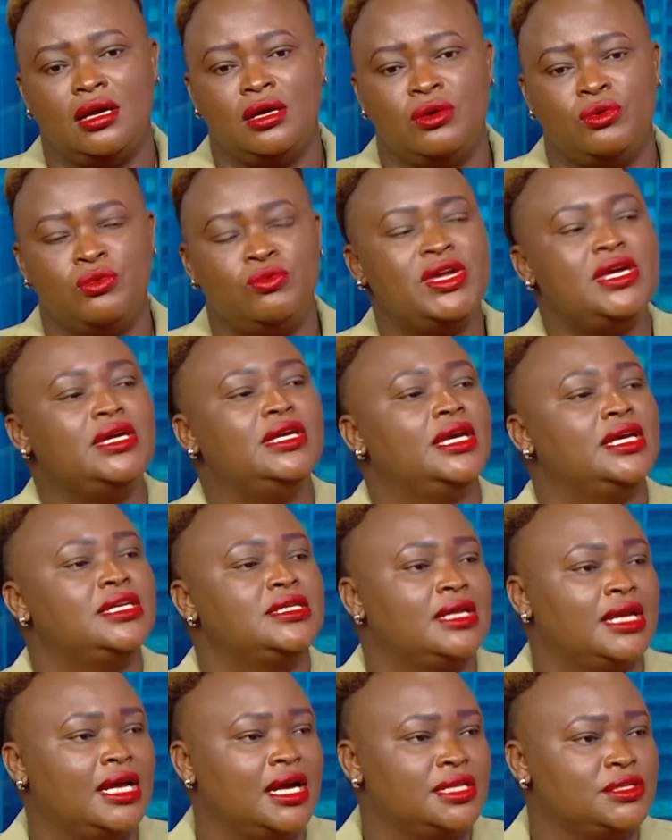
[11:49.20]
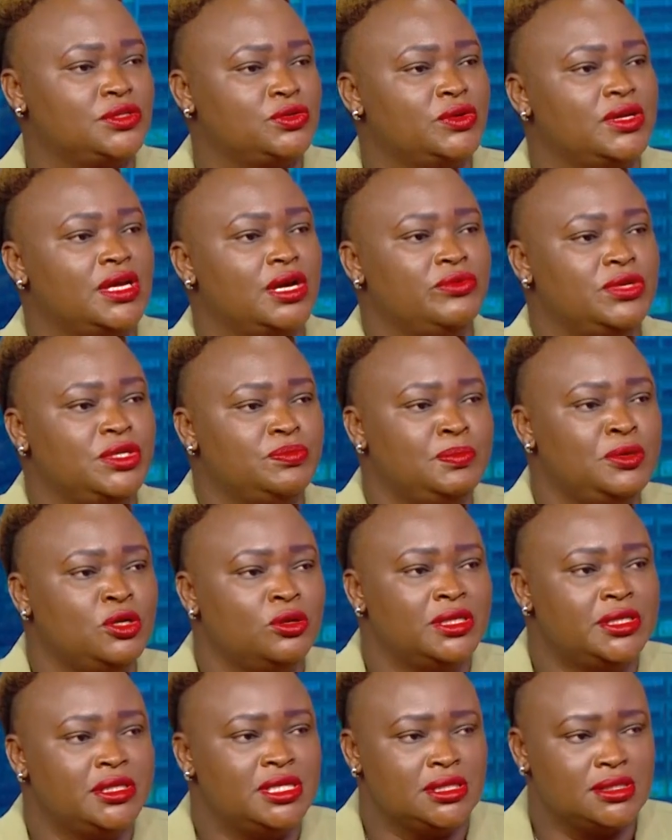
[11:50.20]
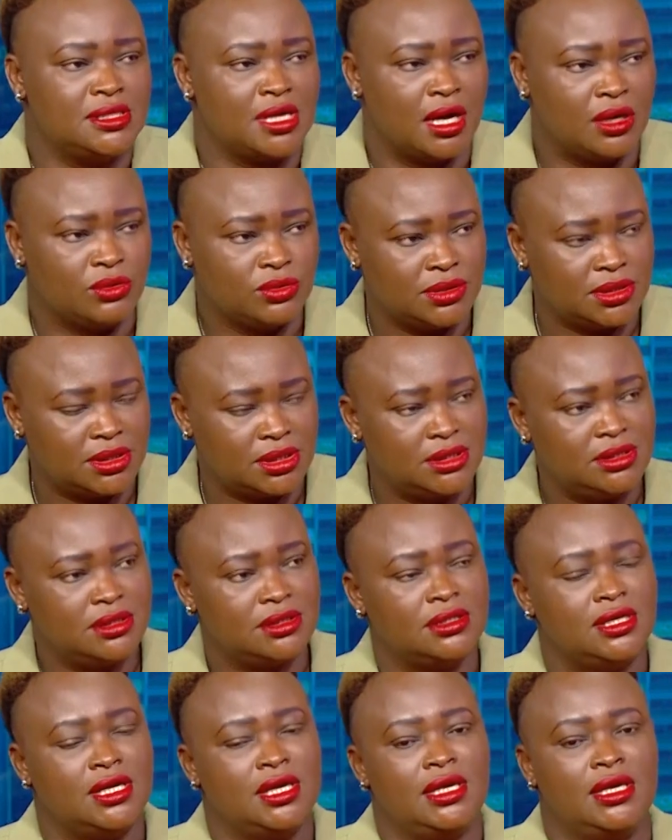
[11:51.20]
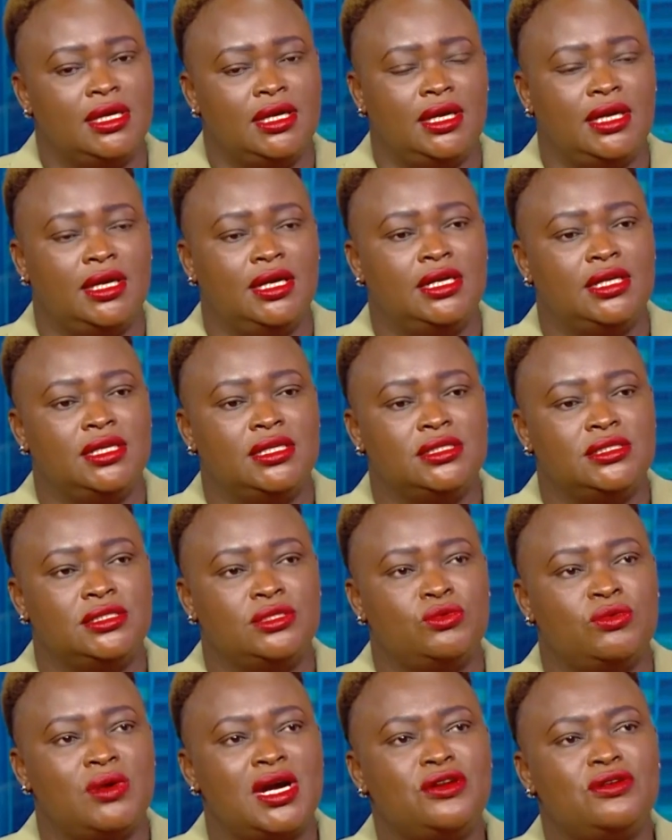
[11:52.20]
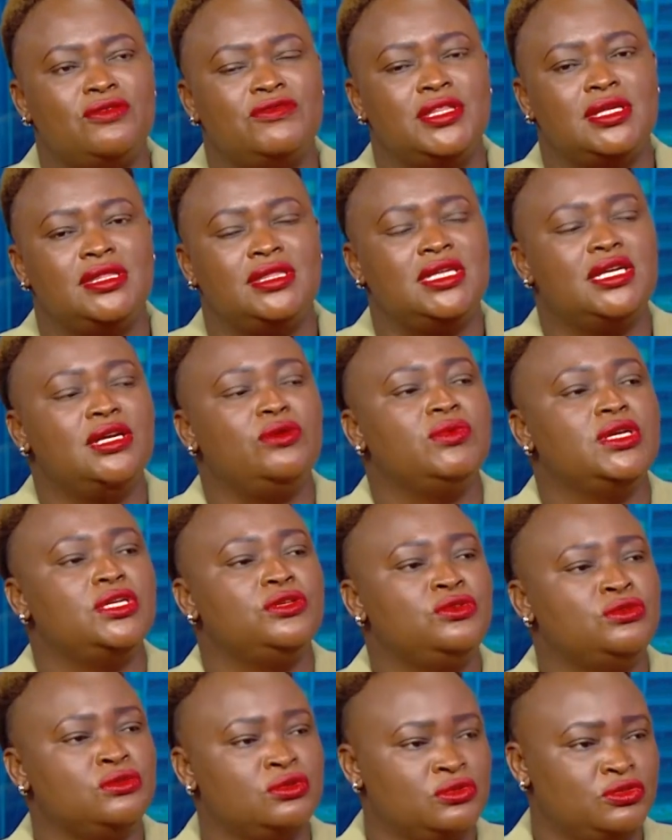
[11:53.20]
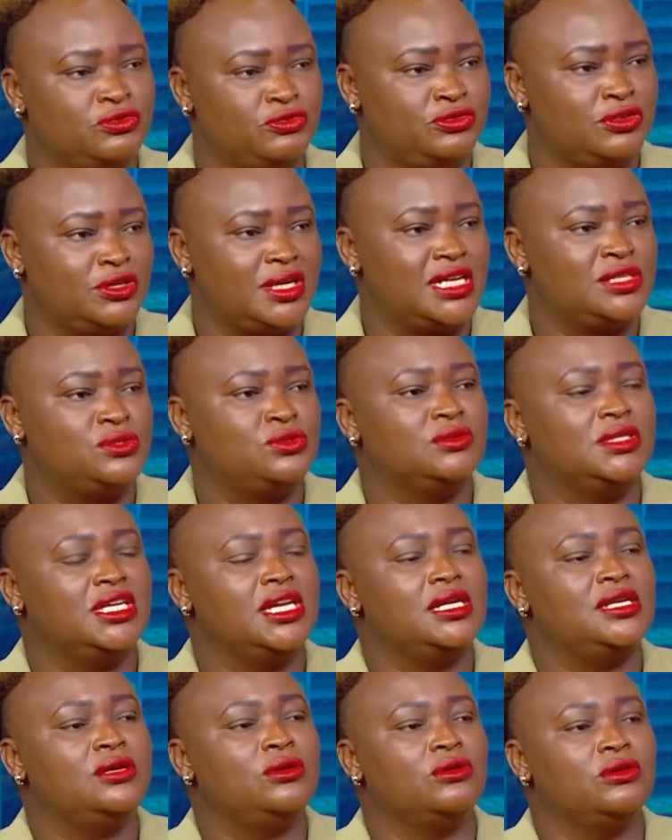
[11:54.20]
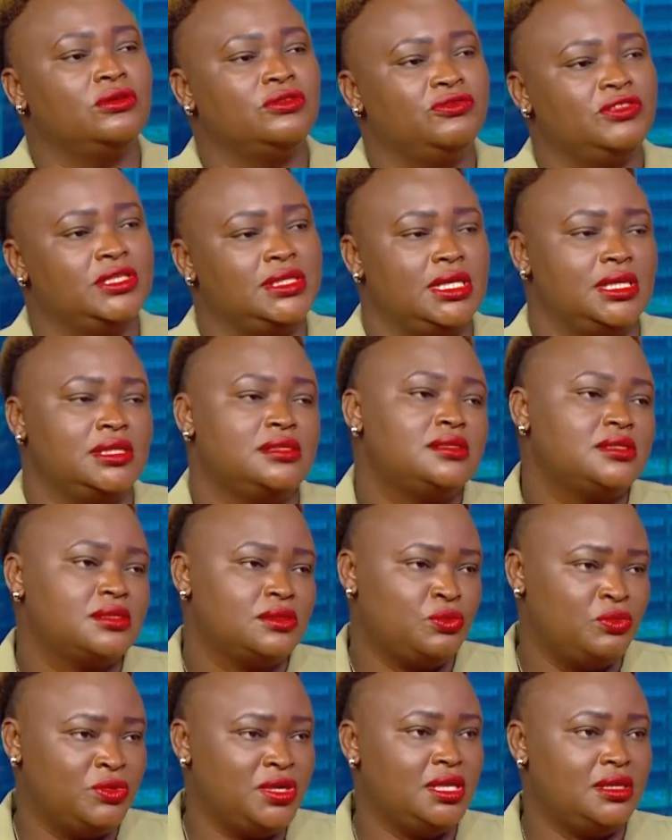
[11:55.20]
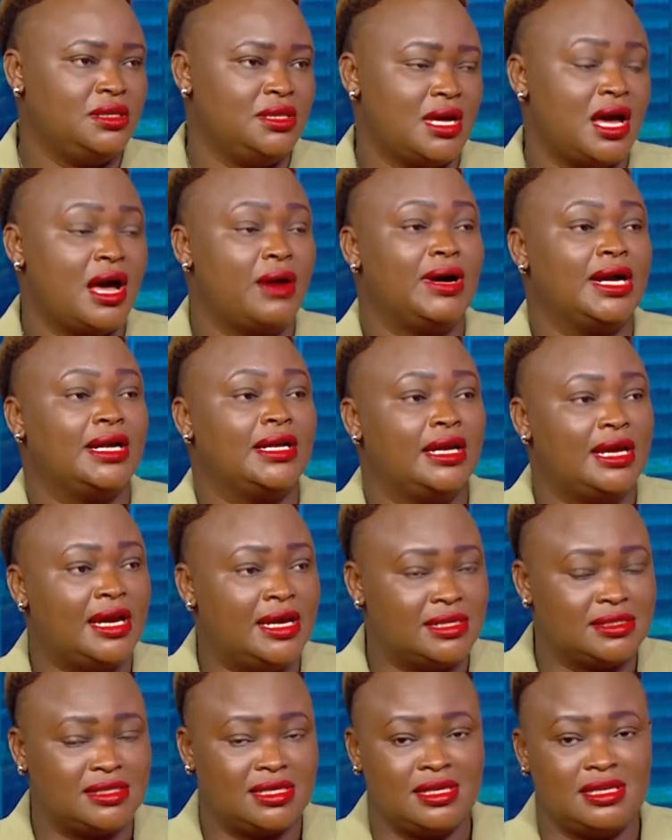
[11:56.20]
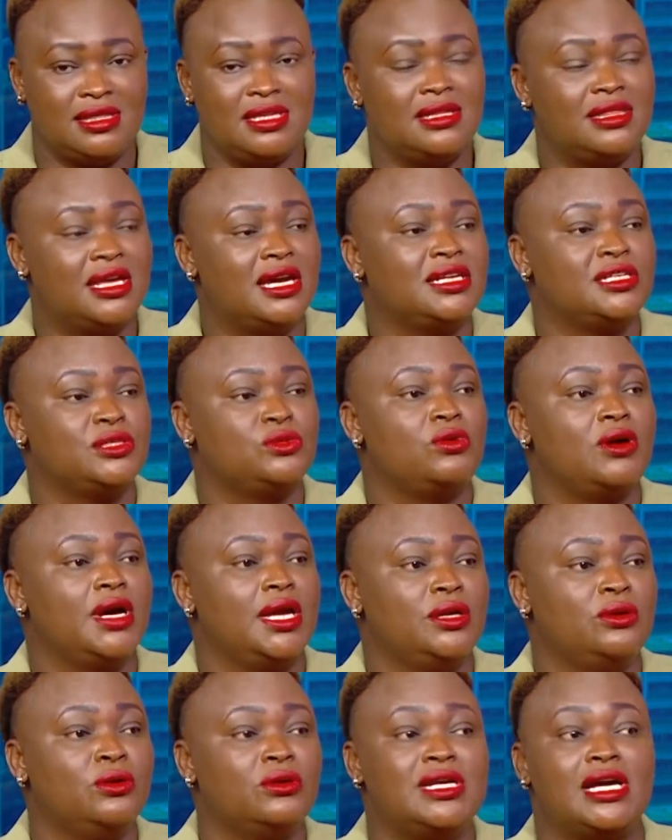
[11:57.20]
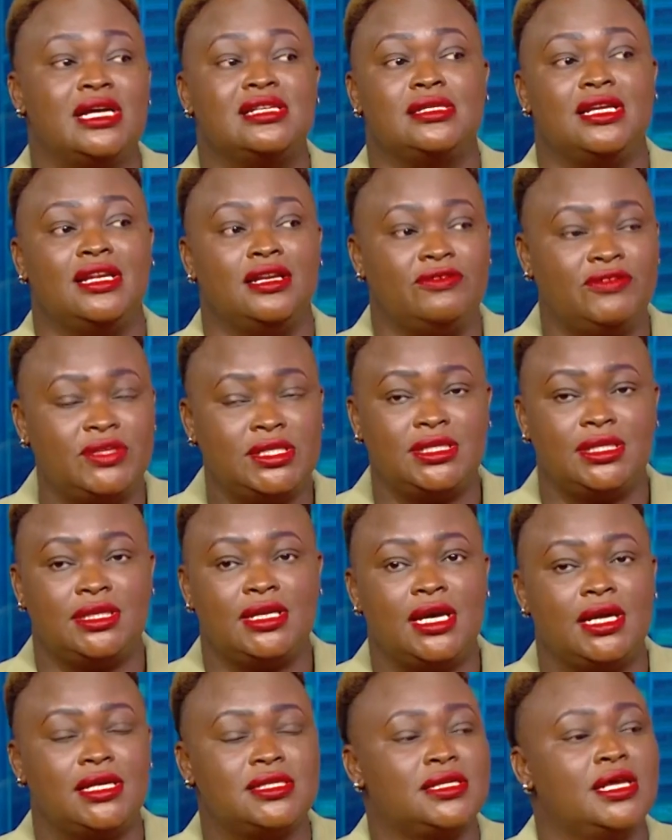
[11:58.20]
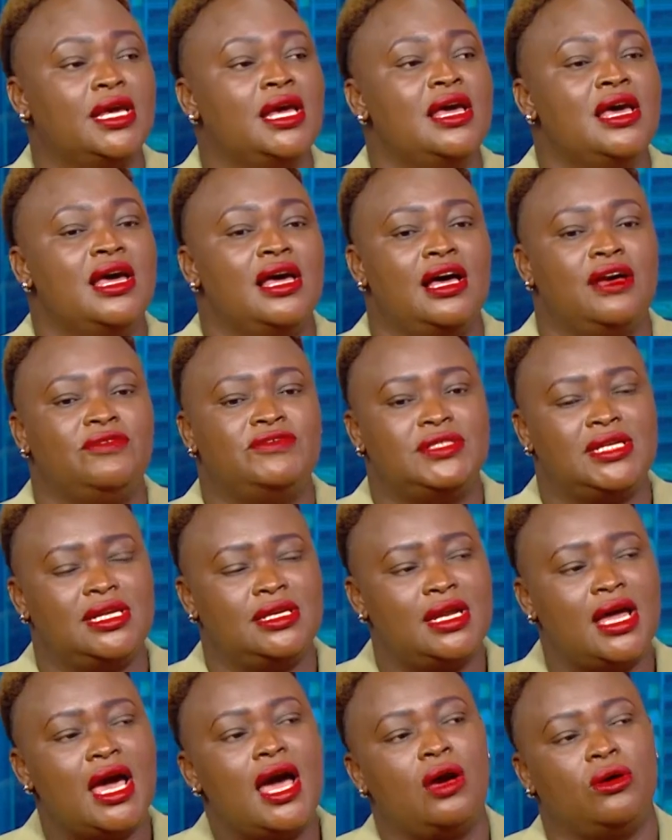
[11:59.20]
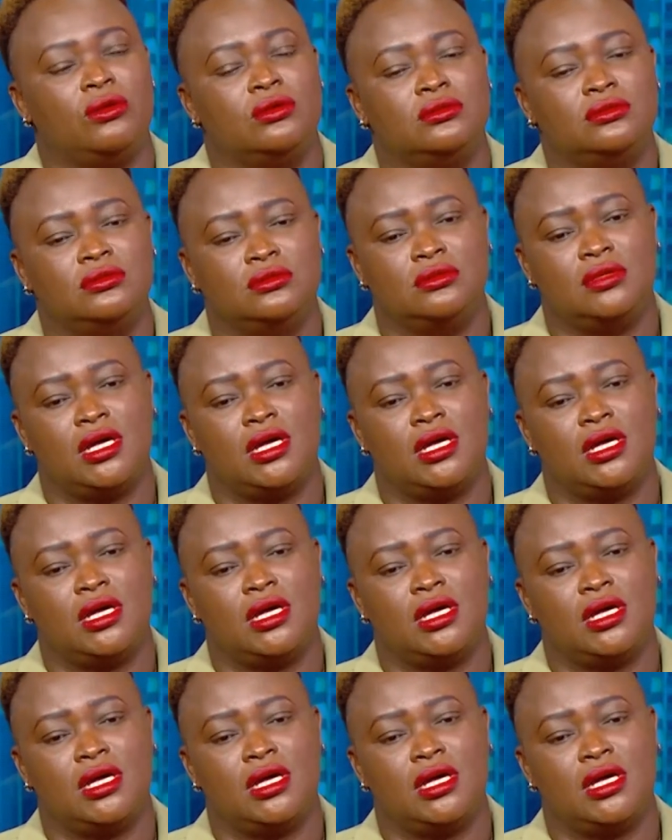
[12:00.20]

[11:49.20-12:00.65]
we get lands where we build these houses. And one of the things we do for us to gain confidence with our clients, and I think that is why God has elevated us, after now,